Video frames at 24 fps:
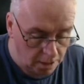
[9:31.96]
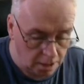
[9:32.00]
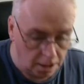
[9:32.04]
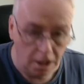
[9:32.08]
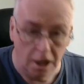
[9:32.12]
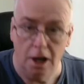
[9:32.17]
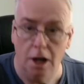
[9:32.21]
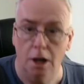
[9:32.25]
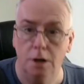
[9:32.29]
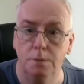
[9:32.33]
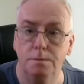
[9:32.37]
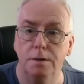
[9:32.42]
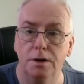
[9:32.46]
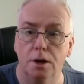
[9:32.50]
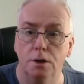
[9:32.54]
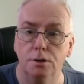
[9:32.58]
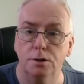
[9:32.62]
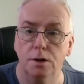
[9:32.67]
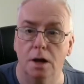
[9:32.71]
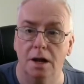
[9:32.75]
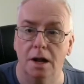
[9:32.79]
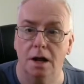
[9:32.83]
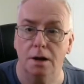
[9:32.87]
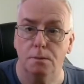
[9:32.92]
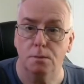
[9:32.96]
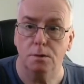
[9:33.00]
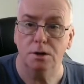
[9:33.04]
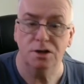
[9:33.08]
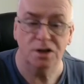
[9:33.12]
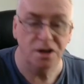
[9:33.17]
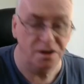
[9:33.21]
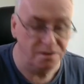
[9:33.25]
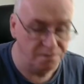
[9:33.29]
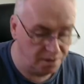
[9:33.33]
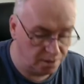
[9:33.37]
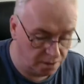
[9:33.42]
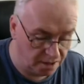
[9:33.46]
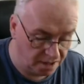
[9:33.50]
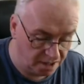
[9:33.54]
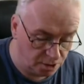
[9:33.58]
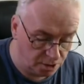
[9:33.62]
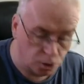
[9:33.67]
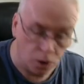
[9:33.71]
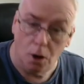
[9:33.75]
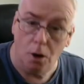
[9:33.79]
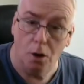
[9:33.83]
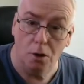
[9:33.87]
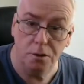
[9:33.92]
It's because I like receiving
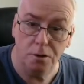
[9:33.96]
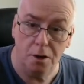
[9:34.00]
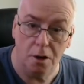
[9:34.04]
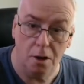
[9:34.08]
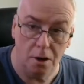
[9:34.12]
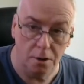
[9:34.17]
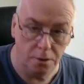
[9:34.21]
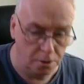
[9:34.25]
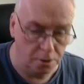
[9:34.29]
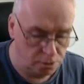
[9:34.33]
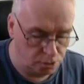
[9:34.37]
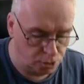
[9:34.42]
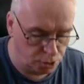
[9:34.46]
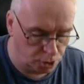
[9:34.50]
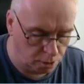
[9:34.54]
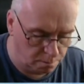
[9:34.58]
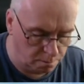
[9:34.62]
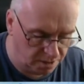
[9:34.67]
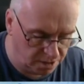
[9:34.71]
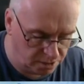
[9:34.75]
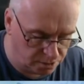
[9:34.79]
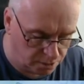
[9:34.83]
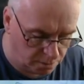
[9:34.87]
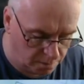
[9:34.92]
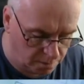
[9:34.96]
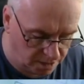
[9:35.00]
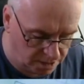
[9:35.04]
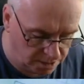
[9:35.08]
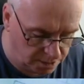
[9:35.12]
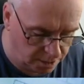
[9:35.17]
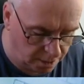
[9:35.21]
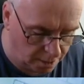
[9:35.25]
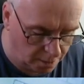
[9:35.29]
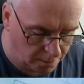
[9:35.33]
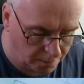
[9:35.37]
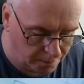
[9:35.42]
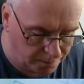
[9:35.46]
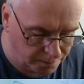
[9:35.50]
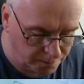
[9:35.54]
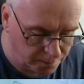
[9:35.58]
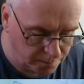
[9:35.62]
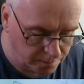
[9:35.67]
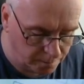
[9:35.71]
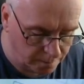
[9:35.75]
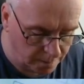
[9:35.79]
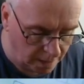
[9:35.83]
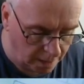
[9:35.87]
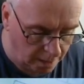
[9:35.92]
things other than 2 meter radio.
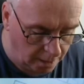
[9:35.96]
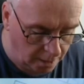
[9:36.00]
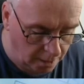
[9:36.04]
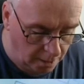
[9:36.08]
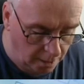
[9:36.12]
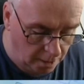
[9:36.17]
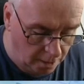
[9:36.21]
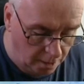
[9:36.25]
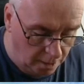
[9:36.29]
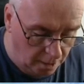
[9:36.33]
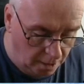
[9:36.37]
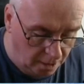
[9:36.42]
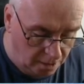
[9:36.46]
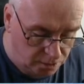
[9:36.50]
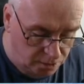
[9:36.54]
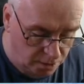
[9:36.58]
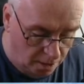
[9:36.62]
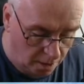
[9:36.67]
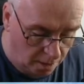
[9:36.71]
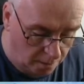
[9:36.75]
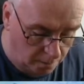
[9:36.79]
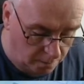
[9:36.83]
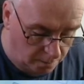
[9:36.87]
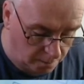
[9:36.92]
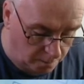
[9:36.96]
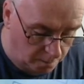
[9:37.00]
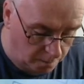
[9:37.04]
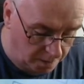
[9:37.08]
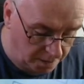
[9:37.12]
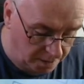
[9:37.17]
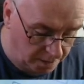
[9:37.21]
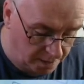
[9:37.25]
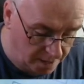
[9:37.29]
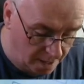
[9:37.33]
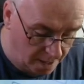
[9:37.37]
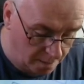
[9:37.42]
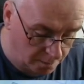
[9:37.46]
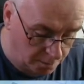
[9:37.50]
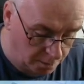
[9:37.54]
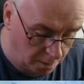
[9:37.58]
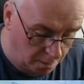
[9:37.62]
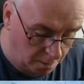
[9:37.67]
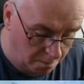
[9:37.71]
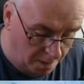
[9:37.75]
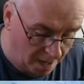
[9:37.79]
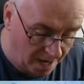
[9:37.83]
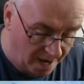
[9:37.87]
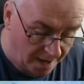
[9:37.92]
So we can now
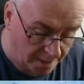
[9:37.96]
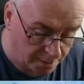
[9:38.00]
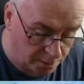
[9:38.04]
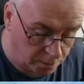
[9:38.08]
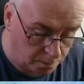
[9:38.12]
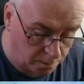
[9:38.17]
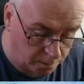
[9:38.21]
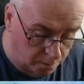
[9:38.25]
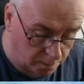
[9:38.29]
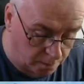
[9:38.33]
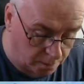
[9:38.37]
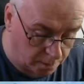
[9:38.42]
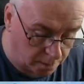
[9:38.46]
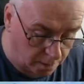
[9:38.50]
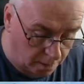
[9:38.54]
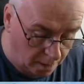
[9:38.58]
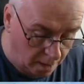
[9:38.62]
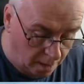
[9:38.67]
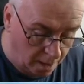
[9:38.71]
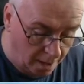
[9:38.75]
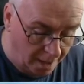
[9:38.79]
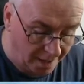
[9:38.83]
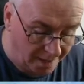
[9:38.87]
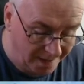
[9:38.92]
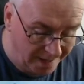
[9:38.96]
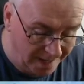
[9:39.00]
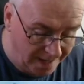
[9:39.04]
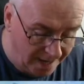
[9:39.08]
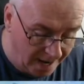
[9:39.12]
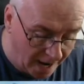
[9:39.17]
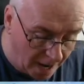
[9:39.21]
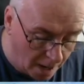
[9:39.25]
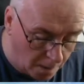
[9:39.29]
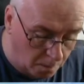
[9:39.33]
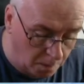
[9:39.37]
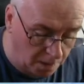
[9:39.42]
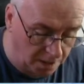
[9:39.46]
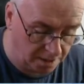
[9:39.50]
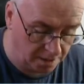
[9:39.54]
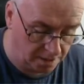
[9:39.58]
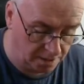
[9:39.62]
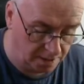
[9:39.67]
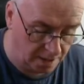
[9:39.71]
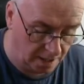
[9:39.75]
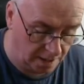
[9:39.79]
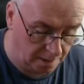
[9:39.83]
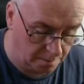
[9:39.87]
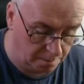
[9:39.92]
go back. Now we can
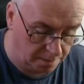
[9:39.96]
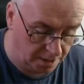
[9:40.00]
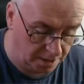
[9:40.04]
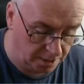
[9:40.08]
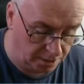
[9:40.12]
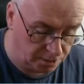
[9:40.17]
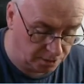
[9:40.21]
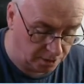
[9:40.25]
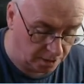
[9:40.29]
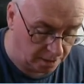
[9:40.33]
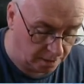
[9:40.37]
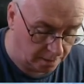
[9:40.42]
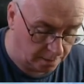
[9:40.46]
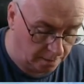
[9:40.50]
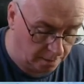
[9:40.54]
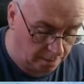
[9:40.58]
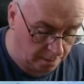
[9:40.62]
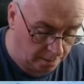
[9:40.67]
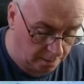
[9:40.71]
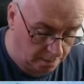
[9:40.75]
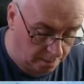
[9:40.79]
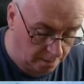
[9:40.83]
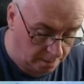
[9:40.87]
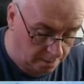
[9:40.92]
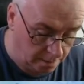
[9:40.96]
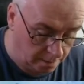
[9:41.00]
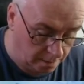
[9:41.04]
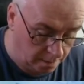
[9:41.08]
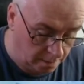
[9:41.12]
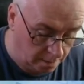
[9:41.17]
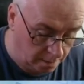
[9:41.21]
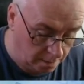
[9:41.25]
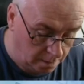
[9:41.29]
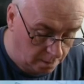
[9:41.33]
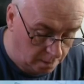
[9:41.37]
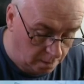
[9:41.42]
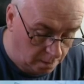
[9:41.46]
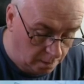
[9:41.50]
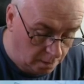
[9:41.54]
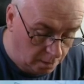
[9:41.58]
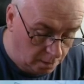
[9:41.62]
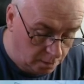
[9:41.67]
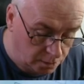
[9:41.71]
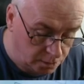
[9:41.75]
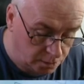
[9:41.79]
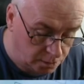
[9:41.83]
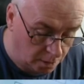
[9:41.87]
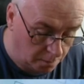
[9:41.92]
calibrate it.
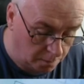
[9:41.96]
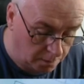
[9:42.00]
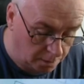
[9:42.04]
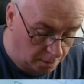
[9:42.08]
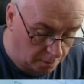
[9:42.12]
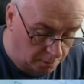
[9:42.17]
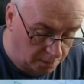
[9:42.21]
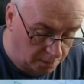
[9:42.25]
So we go